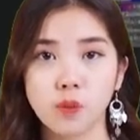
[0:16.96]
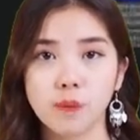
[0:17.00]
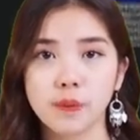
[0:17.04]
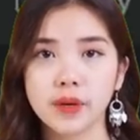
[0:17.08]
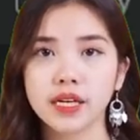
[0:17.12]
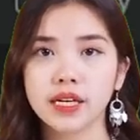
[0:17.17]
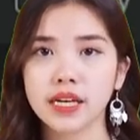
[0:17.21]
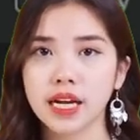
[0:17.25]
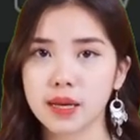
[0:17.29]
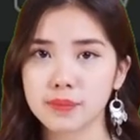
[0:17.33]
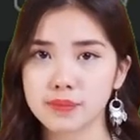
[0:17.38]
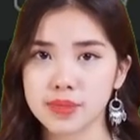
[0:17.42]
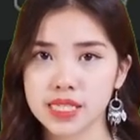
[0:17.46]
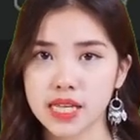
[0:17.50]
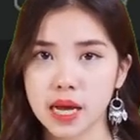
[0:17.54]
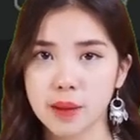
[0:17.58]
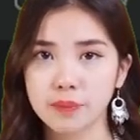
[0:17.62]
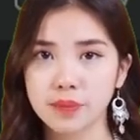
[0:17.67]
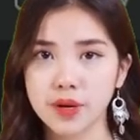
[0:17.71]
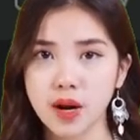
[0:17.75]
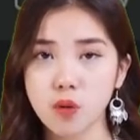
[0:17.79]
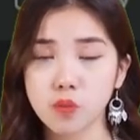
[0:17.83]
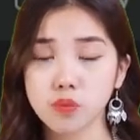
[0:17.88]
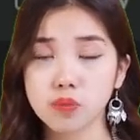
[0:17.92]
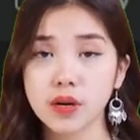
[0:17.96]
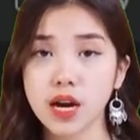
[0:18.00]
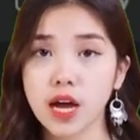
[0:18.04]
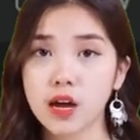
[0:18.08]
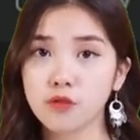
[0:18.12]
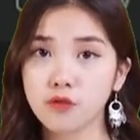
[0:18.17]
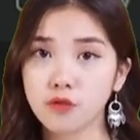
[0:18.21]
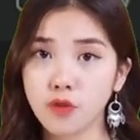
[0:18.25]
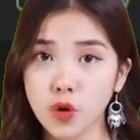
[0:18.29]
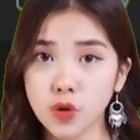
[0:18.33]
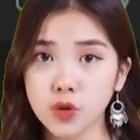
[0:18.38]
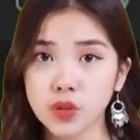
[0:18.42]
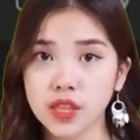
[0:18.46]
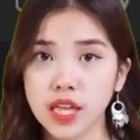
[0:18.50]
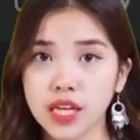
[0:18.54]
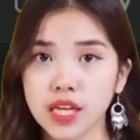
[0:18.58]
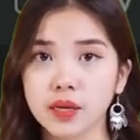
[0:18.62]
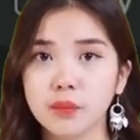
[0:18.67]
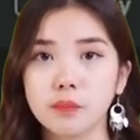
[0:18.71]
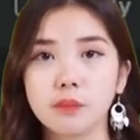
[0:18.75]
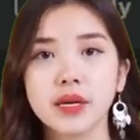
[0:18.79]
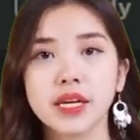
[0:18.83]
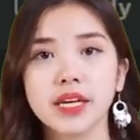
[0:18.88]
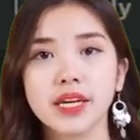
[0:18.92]
Eventually there won't be a
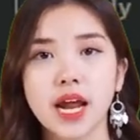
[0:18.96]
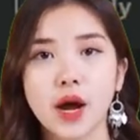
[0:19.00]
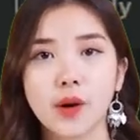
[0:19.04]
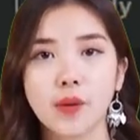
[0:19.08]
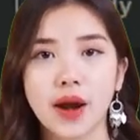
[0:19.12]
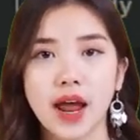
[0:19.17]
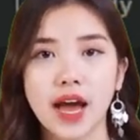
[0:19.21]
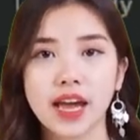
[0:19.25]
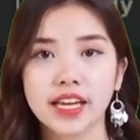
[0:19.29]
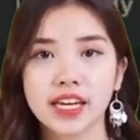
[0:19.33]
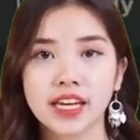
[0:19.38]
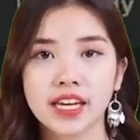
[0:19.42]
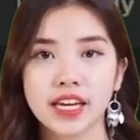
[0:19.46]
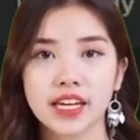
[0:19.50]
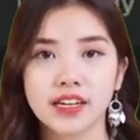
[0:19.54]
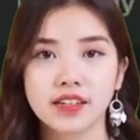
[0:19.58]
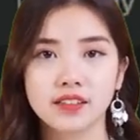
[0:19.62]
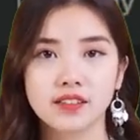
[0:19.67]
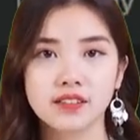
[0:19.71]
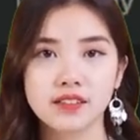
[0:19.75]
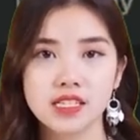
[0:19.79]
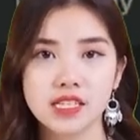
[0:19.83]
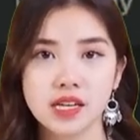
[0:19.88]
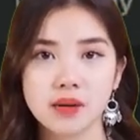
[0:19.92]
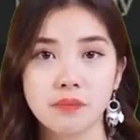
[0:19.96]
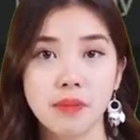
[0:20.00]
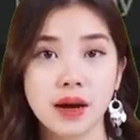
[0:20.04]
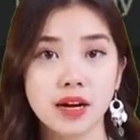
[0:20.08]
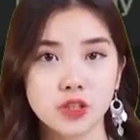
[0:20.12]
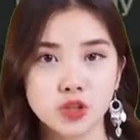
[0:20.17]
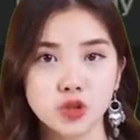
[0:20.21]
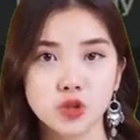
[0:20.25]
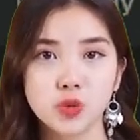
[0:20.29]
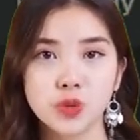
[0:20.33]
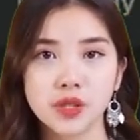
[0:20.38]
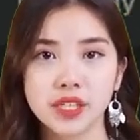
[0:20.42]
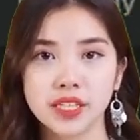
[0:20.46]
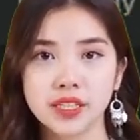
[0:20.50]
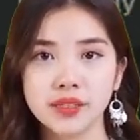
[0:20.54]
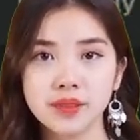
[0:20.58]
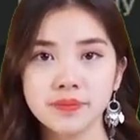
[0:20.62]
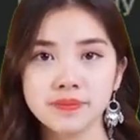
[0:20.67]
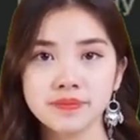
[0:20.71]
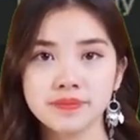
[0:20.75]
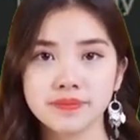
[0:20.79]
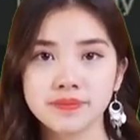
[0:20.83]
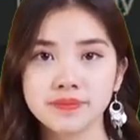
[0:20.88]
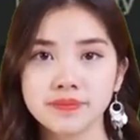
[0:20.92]
headset at all. Why send
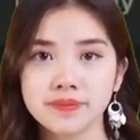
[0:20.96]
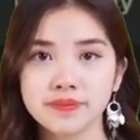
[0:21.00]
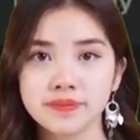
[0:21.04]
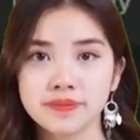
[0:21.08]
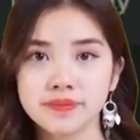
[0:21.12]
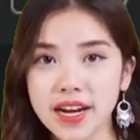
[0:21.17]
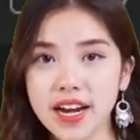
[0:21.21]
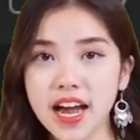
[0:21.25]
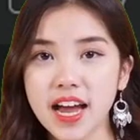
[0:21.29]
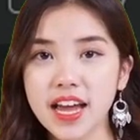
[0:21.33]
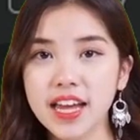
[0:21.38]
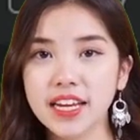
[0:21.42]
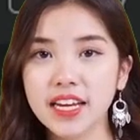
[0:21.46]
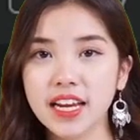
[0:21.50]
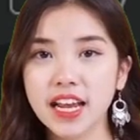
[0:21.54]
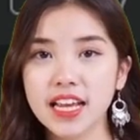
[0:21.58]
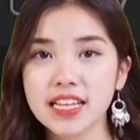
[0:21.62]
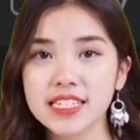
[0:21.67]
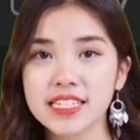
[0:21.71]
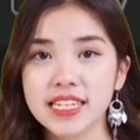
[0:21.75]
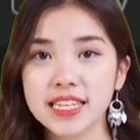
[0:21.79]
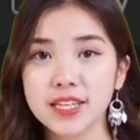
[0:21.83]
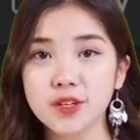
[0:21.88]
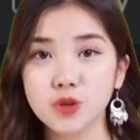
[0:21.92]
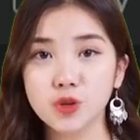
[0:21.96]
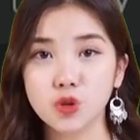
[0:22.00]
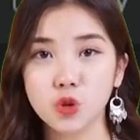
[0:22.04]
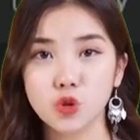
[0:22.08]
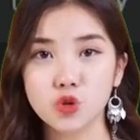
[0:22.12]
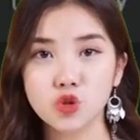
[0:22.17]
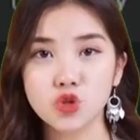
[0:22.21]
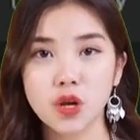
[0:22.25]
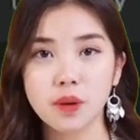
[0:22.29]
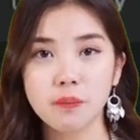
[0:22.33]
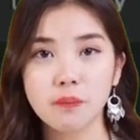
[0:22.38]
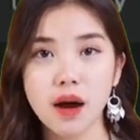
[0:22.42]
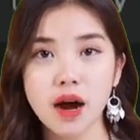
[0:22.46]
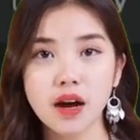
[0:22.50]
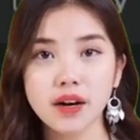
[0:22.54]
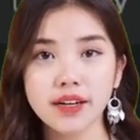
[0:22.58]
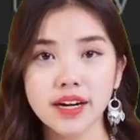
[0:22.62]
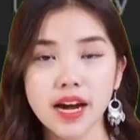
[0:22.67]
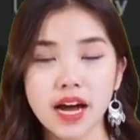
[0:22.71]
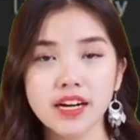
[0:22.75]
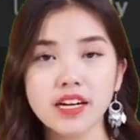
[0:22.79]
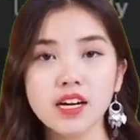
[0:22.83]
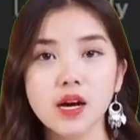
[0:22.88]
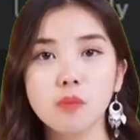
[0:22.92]
information through the eyes when you can
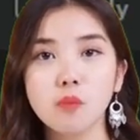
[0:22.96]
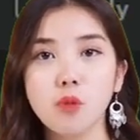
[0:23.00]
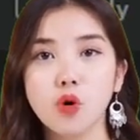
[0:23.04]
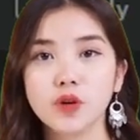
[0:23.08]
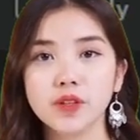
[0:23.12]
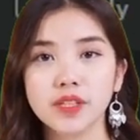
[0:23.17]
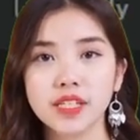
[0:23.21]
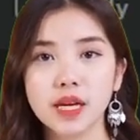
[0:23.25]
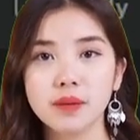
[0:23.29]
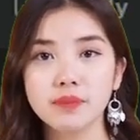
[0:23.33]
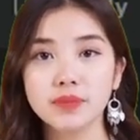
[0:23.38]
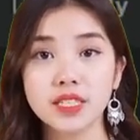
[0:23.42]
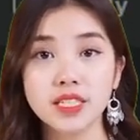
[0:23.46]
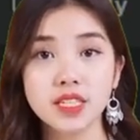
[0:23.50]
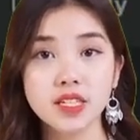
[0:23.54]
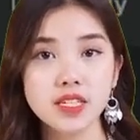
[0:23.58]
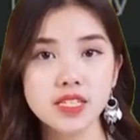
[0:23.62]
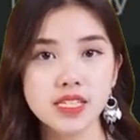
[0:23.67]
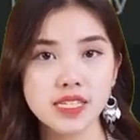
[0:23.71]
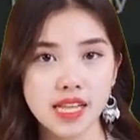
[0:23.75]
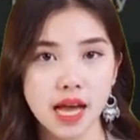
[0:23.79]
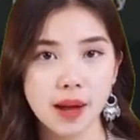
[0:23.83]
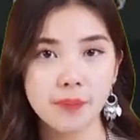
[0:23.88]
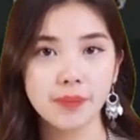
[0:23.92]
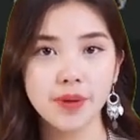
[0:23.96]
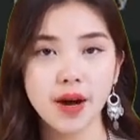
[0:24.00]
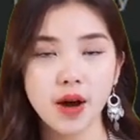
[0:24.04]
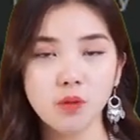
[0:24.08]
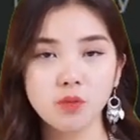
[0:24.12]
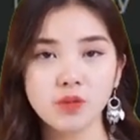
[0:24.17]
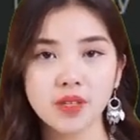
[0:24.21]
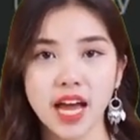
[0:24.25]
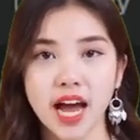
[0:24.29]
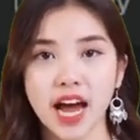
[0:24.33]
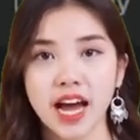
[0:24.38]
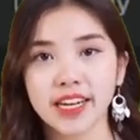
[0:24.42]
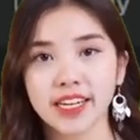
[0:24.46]
send it direct to the brain?